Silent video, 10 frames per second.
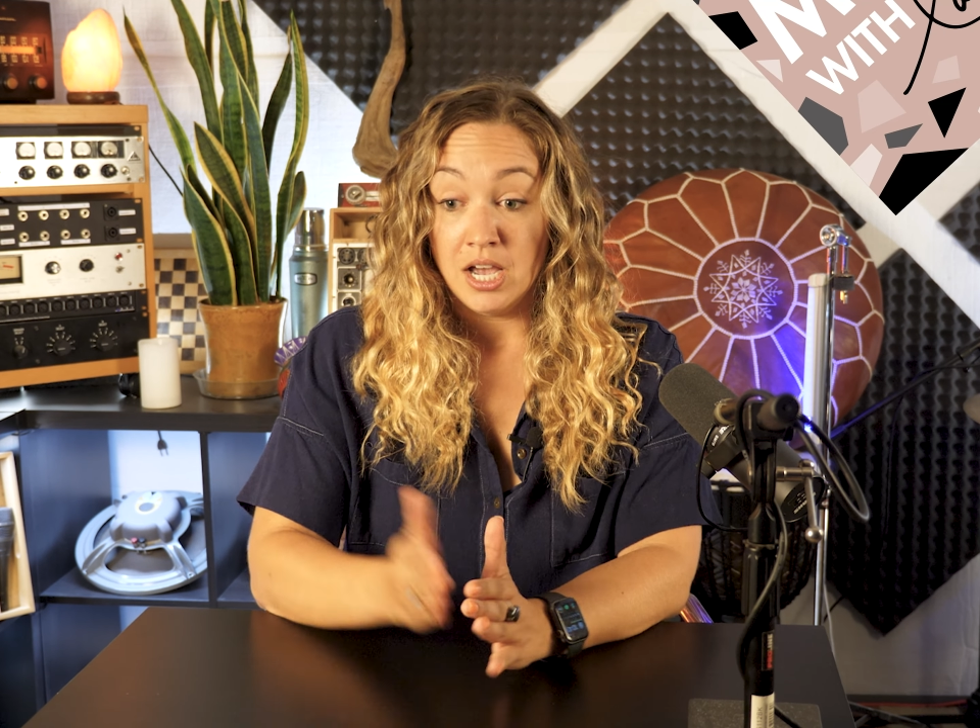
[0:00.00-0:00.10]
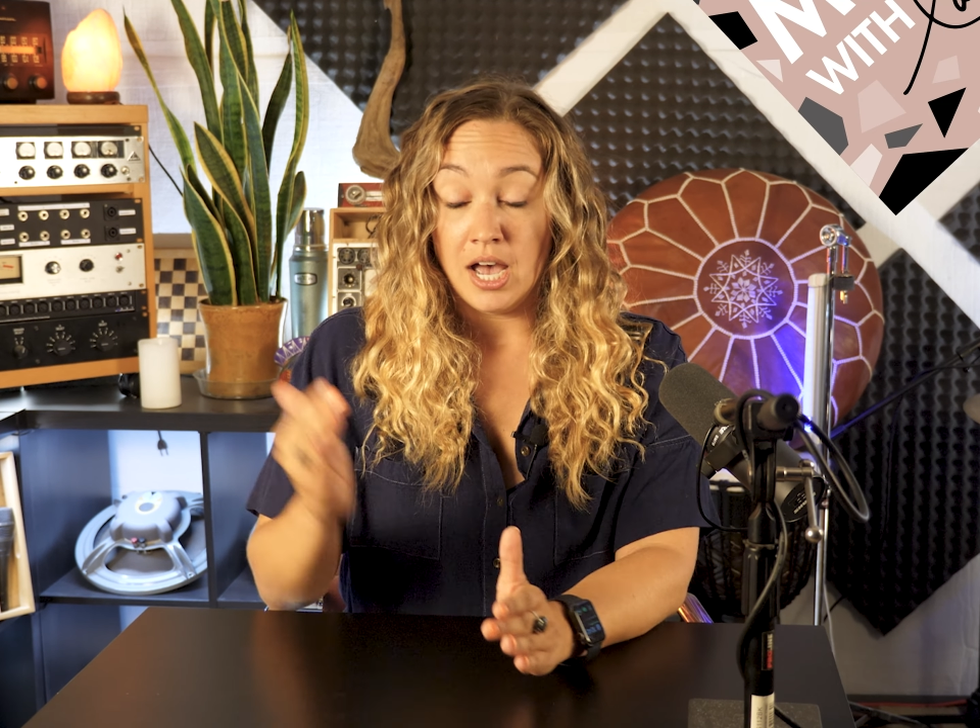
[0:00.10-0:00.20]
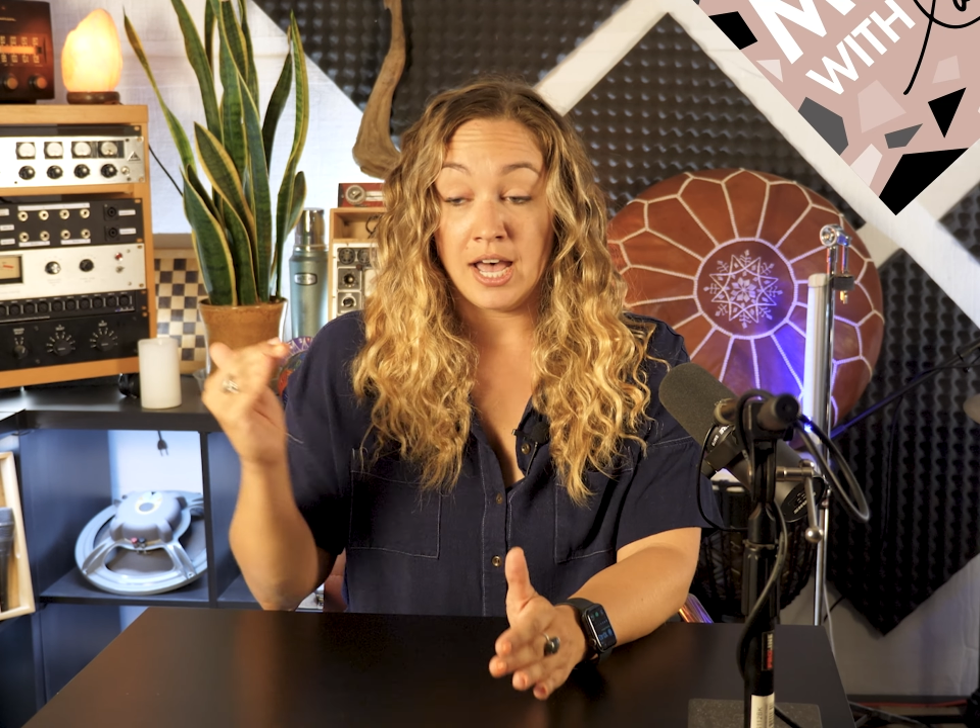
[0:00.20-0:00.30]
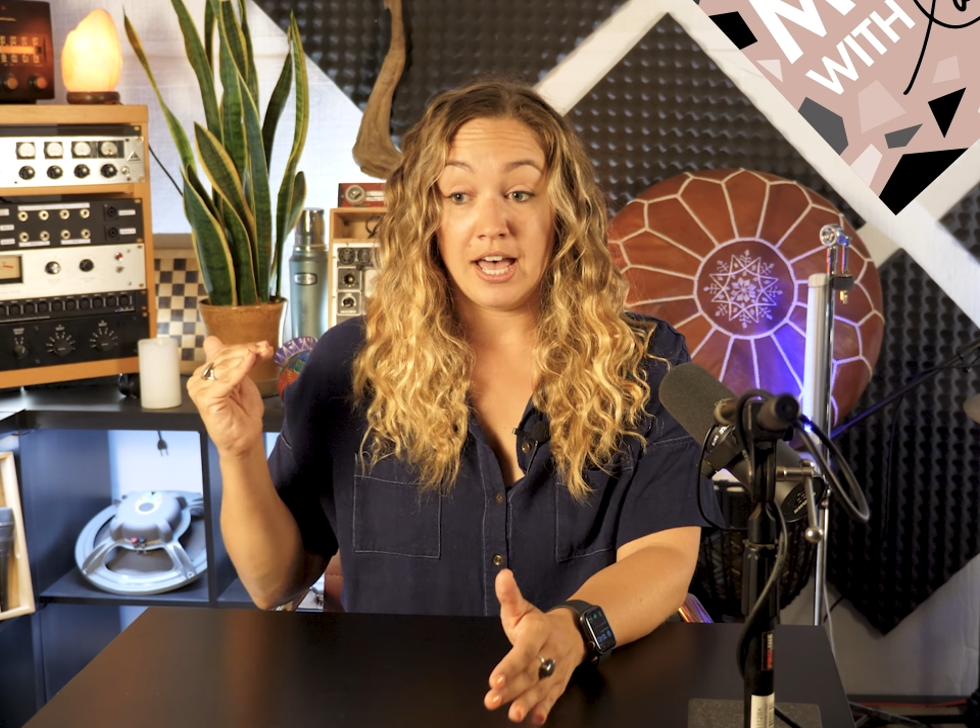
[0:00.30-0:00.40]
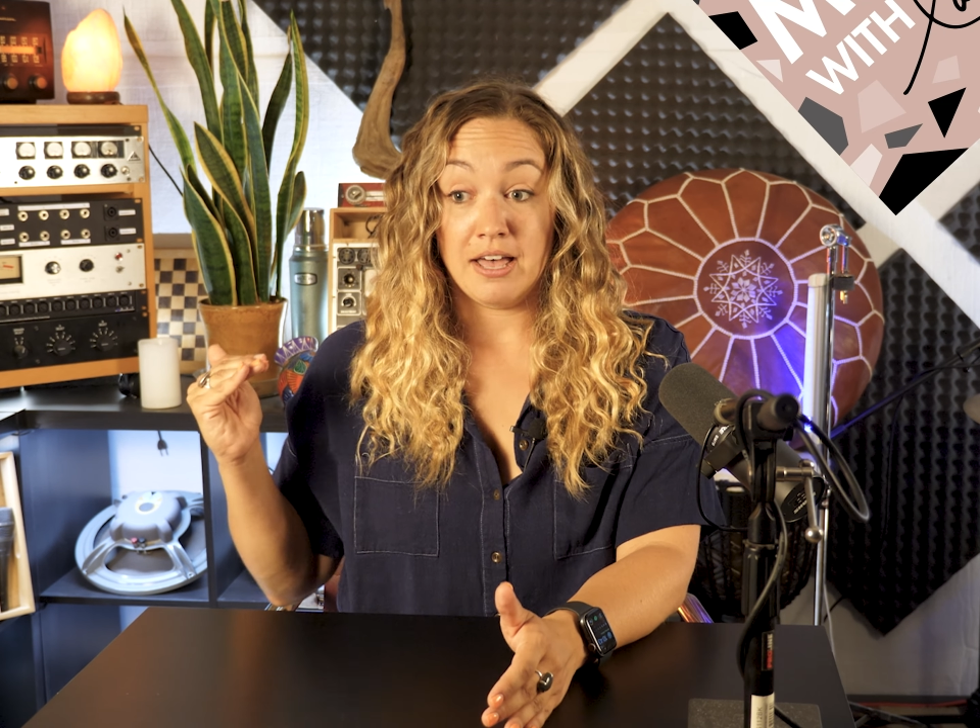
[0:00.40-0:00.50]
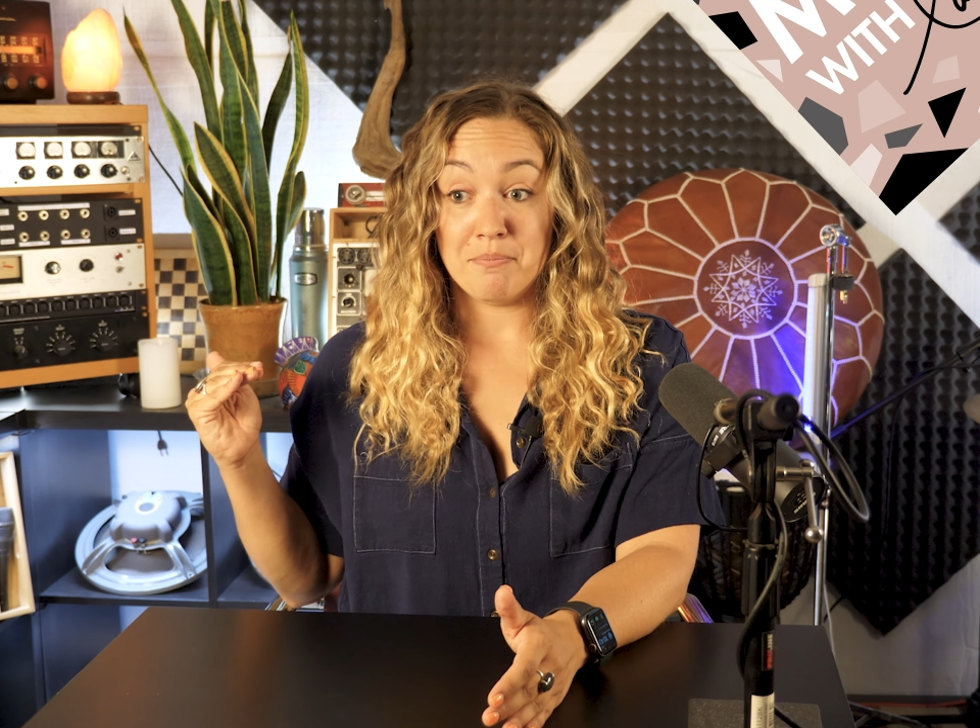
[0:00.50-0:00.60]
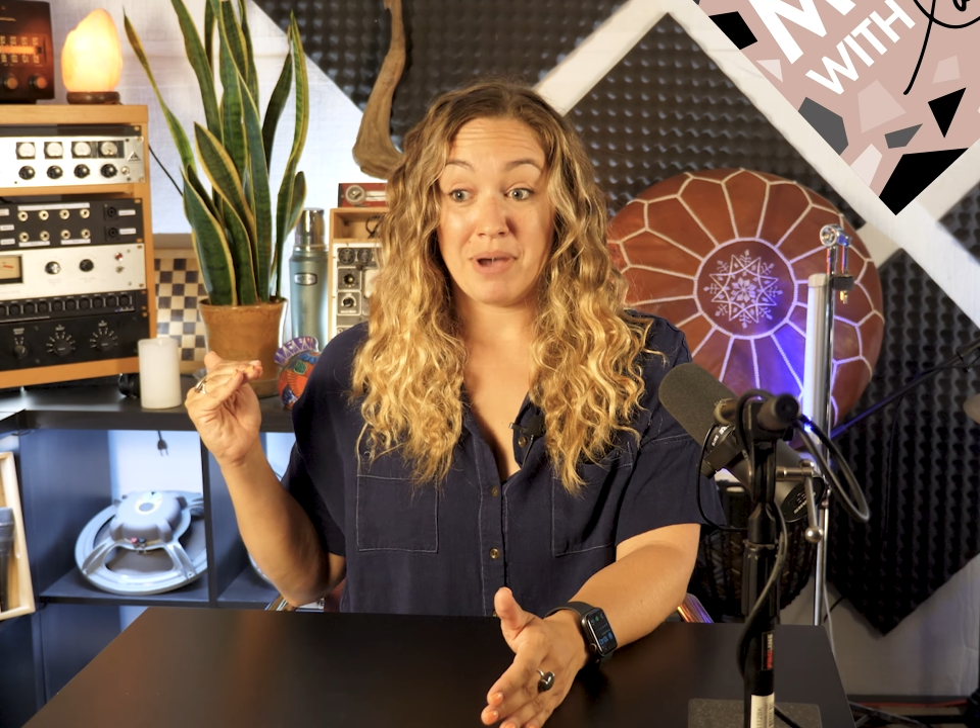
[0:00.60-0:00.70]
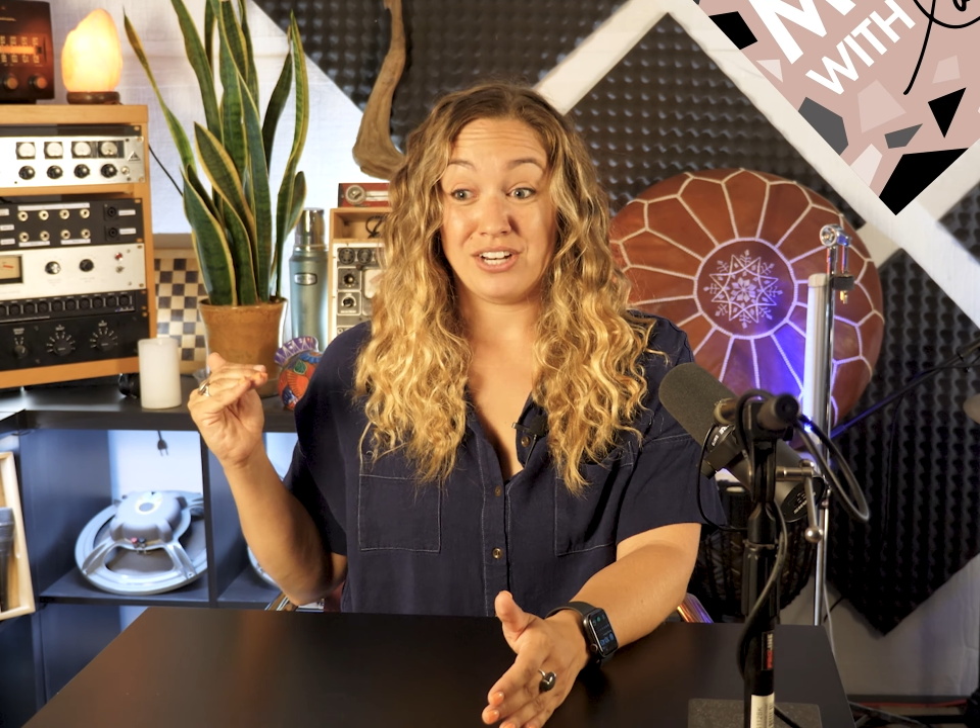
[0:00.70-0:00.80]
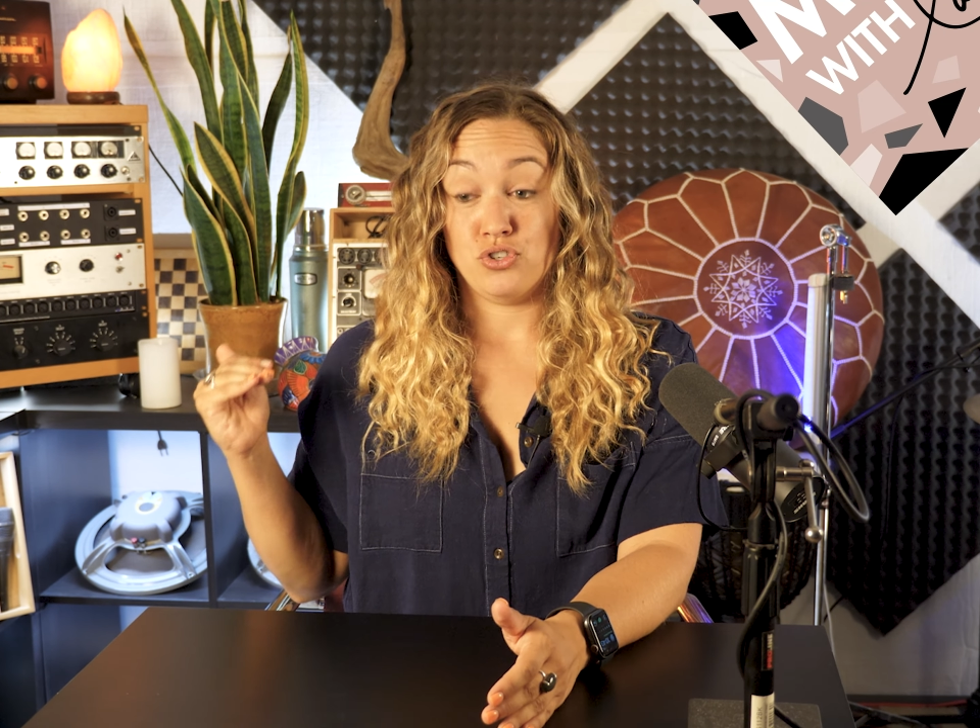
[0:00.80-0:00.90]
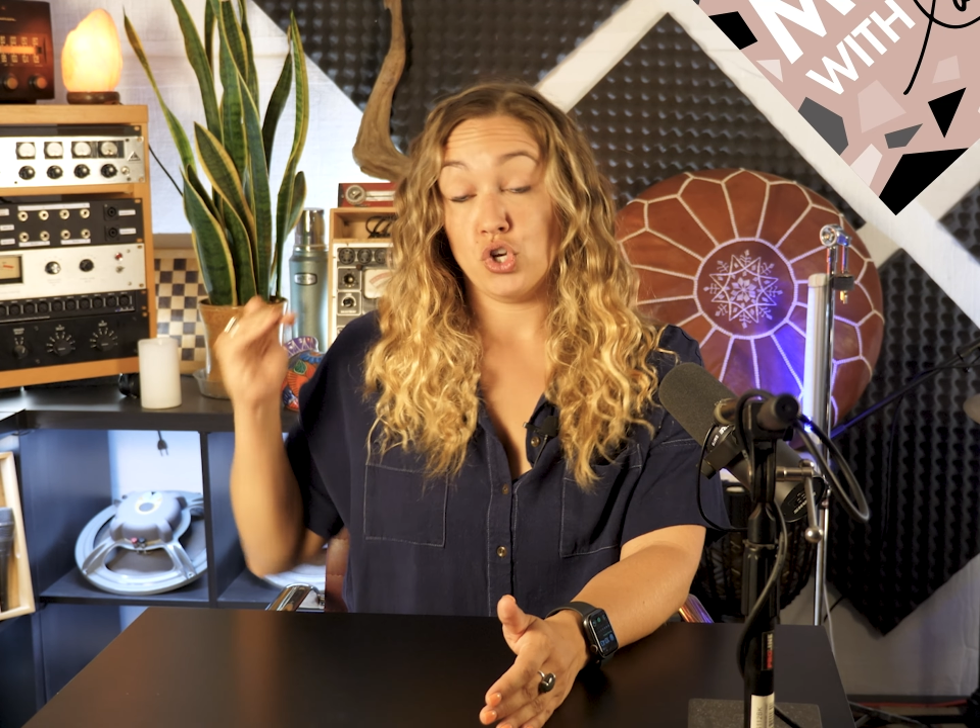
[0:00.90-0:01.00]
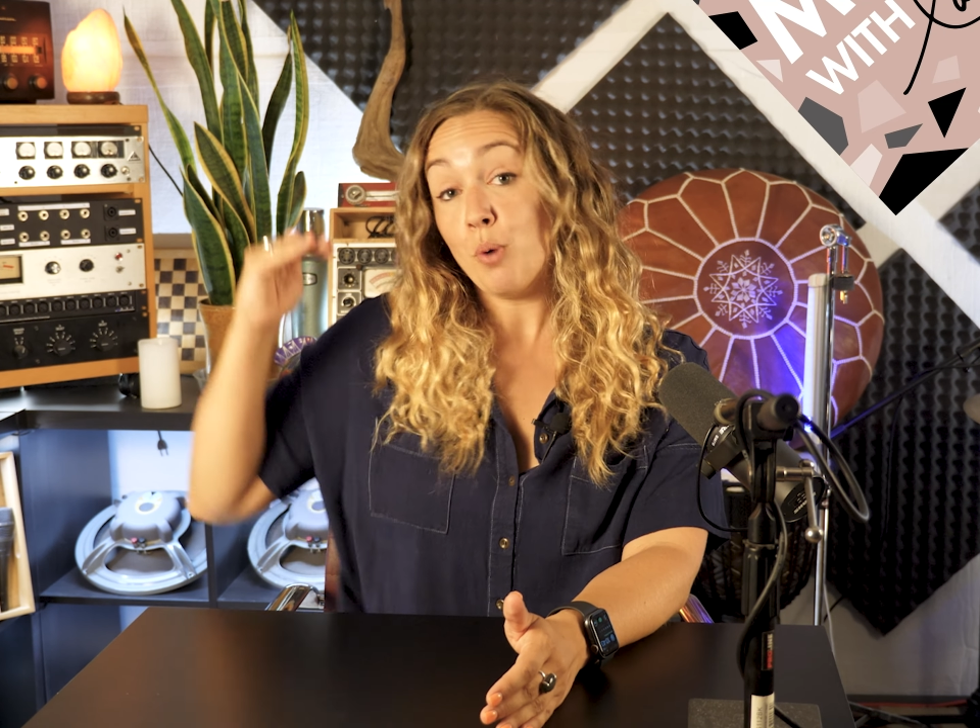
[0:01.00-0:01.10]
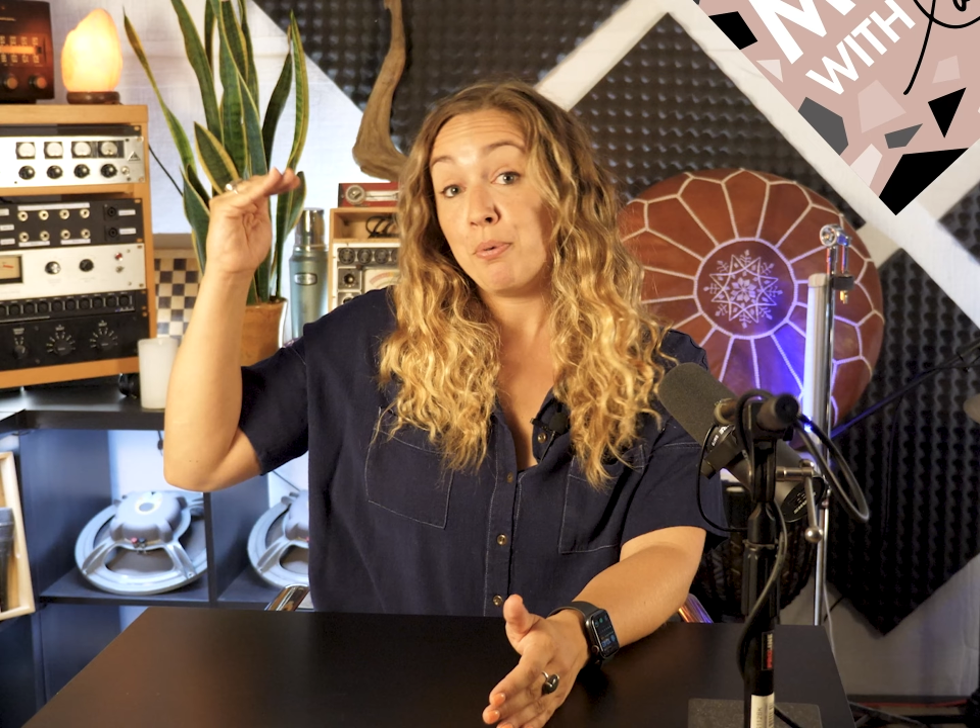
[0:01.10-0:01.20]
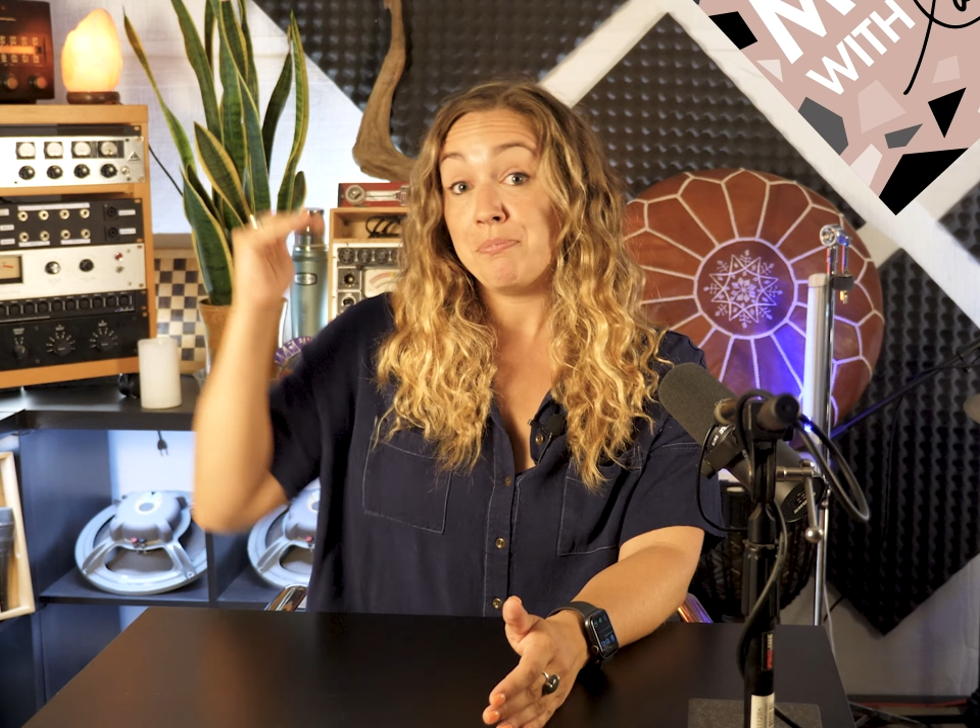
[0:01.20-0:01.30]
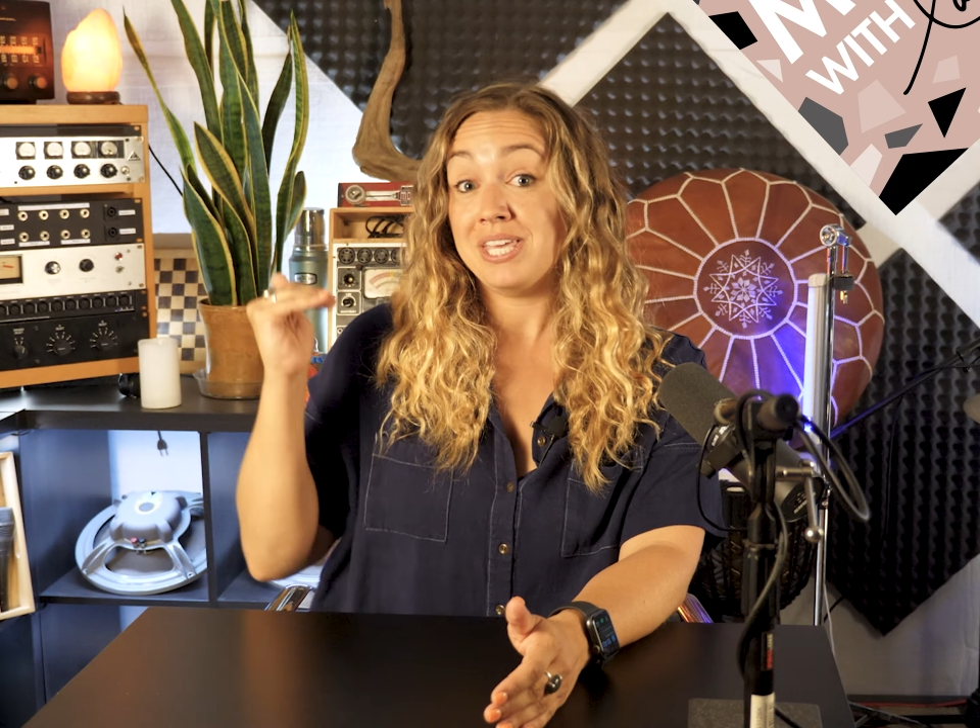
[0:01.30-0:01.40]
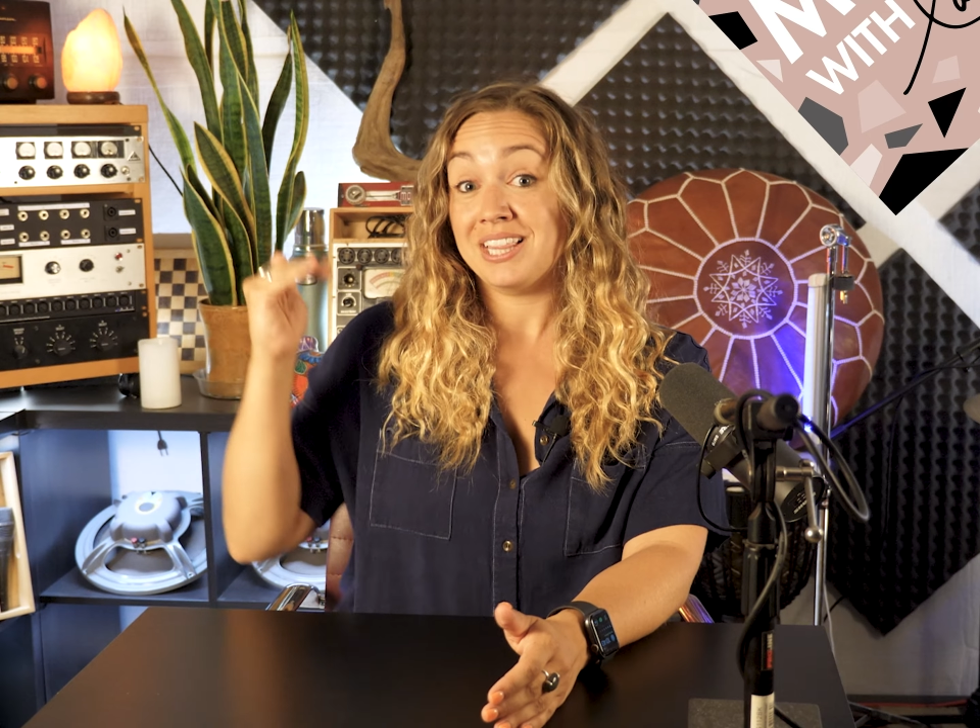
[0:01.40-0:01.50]

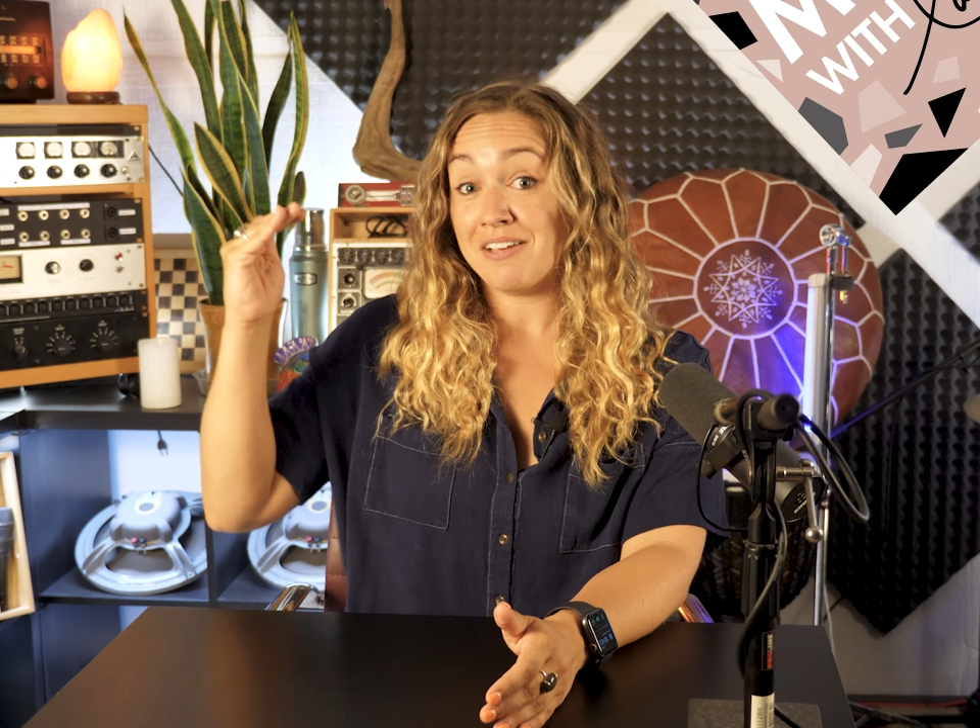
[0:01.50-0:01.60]
dopamine